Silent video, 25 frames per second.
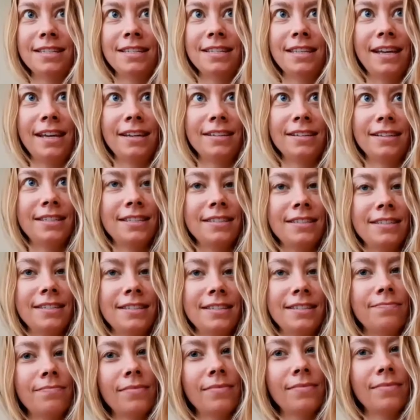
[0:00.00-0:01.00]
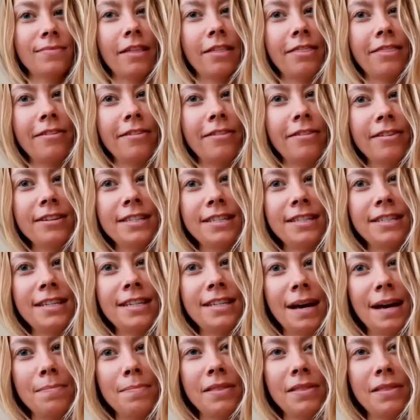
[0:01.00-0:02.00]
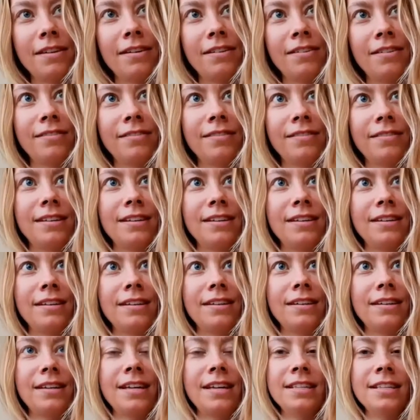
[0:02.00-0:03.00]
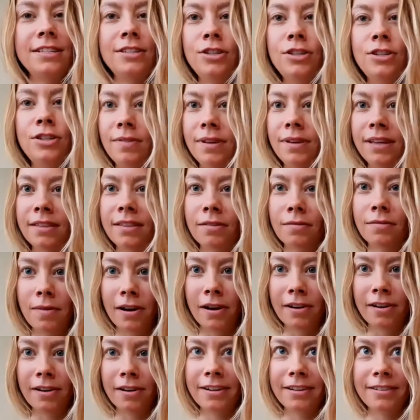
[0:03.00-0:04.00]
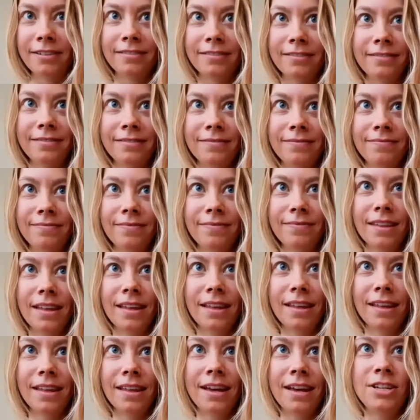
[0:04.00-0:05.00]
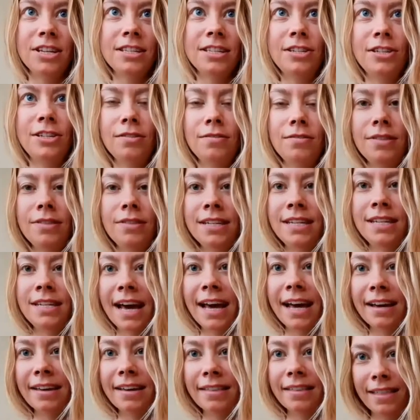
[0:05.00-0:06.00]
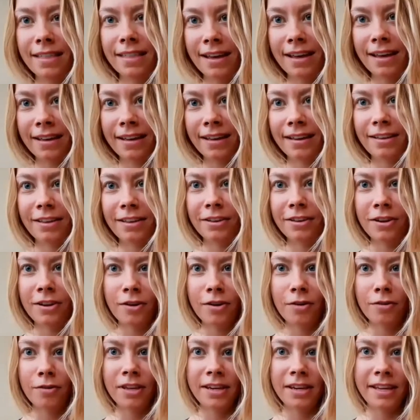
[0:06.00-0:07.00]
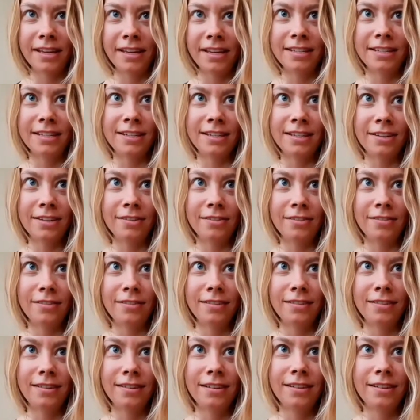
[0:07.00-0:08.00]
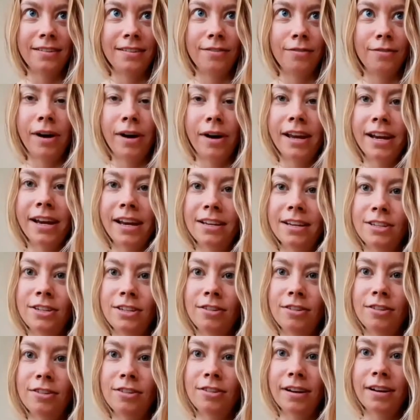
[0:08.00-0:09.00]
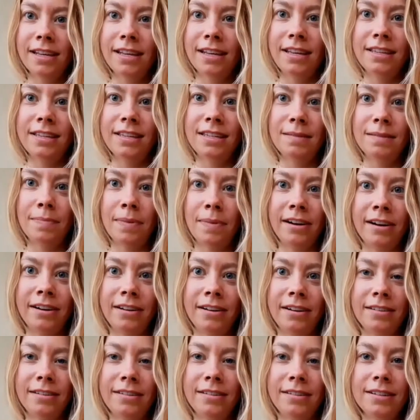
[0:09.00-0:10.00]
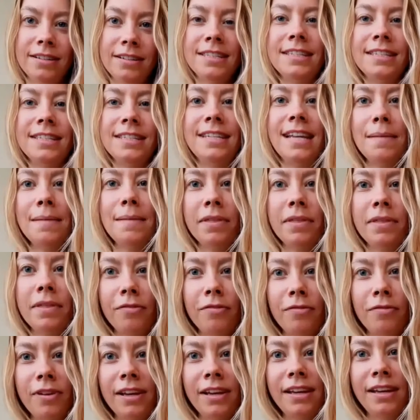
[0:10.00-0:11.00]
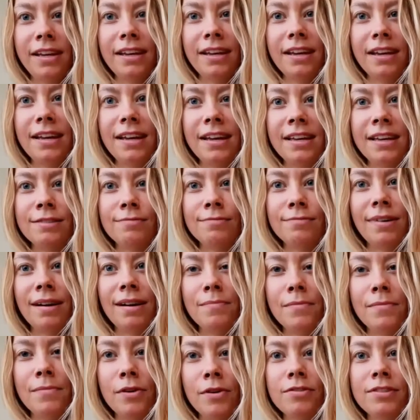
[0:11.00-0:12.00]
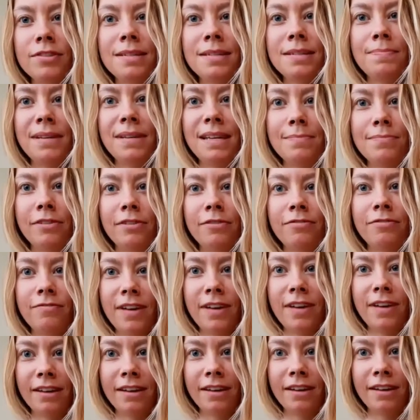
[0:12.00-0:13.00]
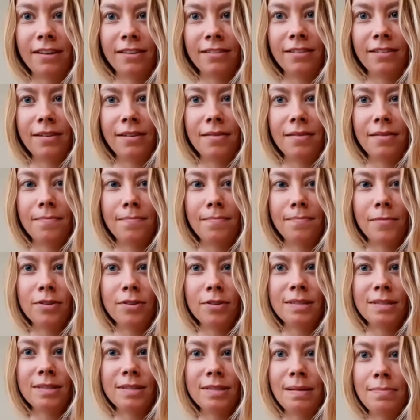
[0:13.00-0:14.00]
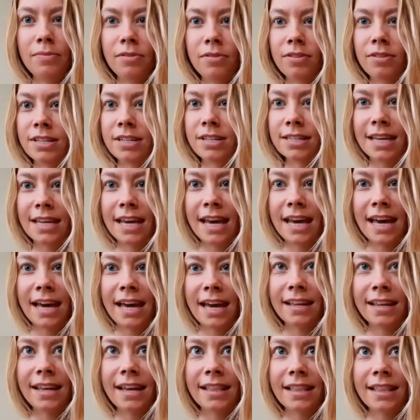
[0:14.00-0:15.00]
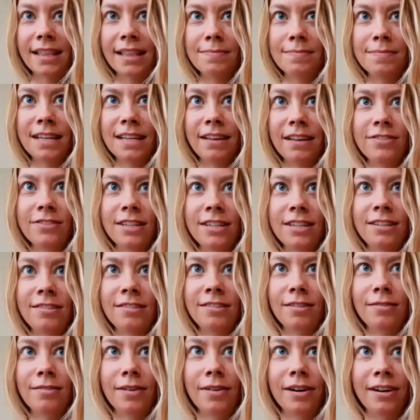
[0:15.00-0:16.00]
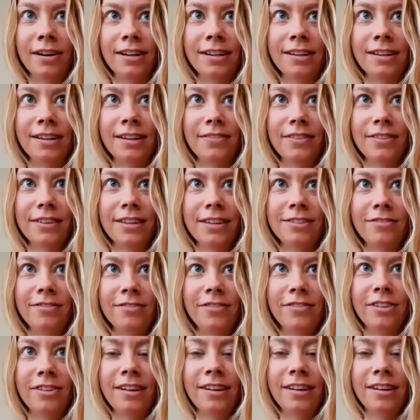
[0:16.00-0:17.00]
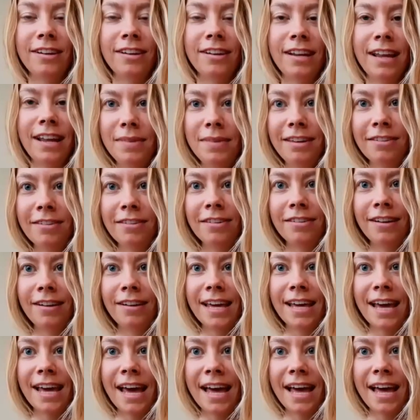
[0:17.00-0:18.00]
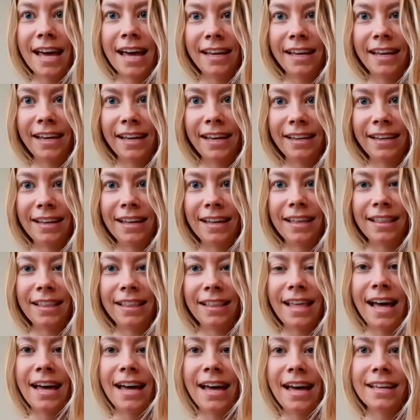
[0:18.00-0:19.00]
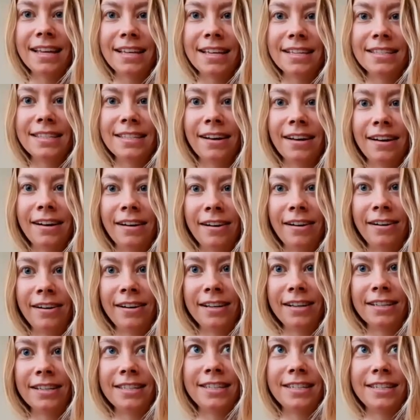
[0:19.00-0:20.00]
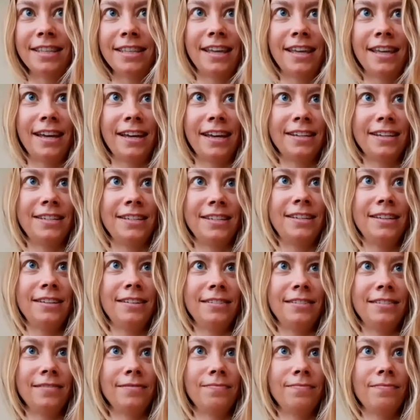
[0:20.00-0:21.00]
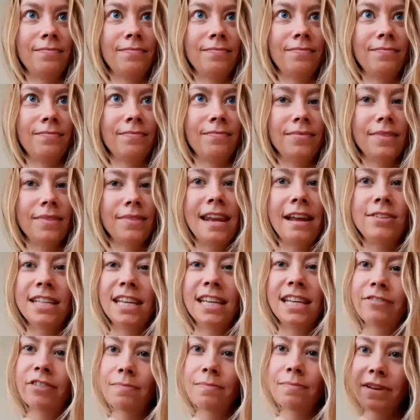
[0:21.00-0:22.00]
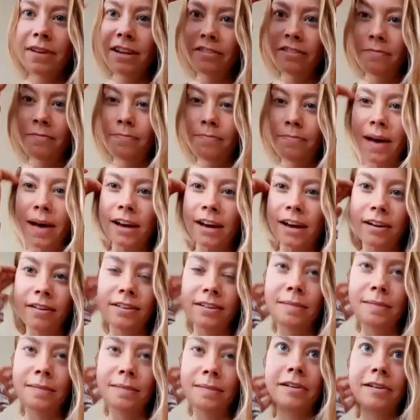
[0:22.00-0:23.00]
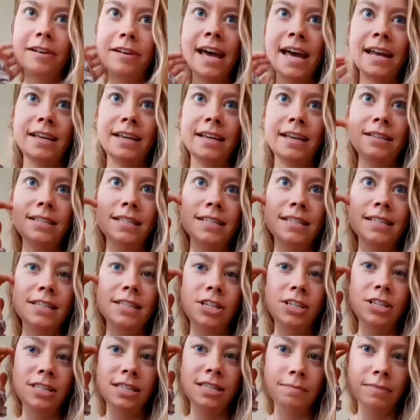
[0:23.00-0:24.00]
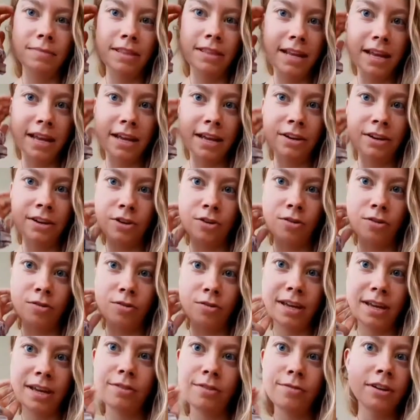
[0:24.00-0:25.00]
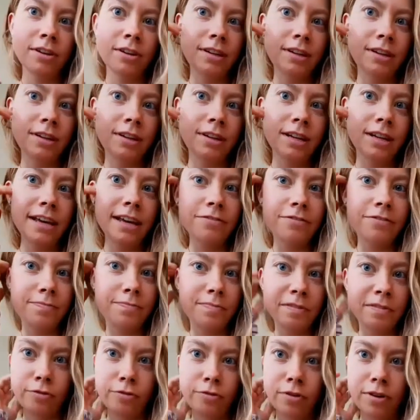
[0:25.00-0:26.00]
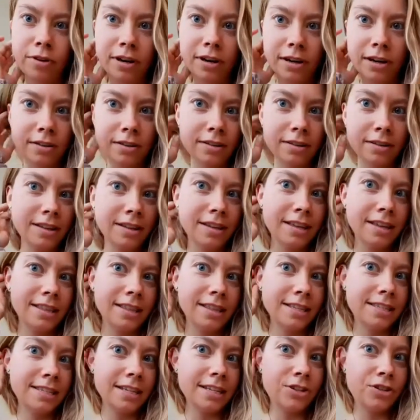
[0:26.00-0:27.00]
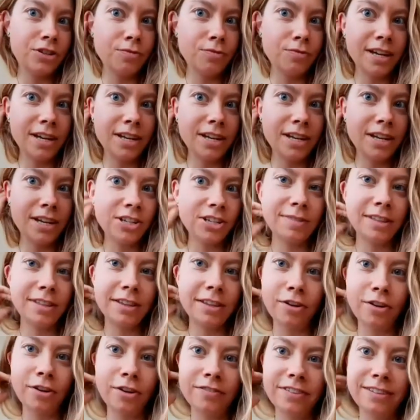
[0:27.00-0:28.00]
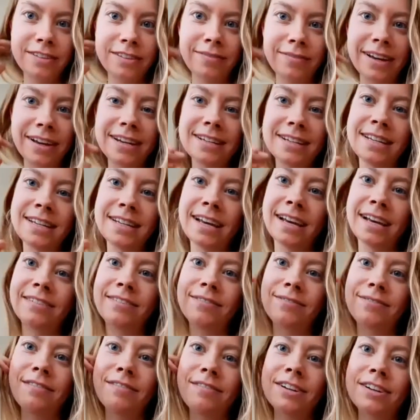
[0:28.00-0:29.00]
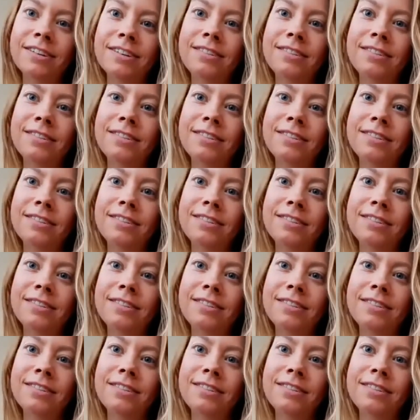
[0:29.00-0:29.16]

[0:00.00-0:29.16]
things. The third step, though, is doing the work. Just do the dang thing you know you need to do. One and two are the easy part. Step three is where most people fail. Most people just can't get themselves to do the work. So if you're like me or you're like Annie, that is the hardest thing to do. Now, to give a bit of background about Annie, since she's someone that I know in real life, before the situation with COVID went down, we were